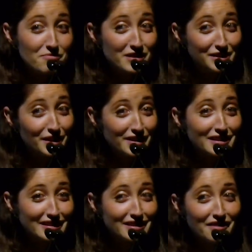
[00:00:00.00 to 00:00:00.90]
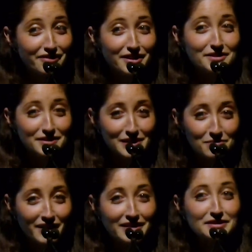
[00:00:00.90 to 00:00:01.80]
We started discovering new
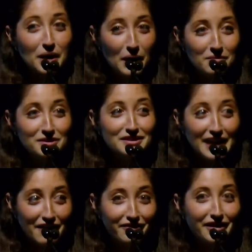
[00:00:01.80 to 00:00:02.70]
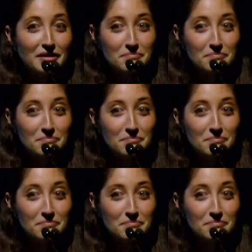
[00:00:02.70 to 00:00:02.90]
siblings almost every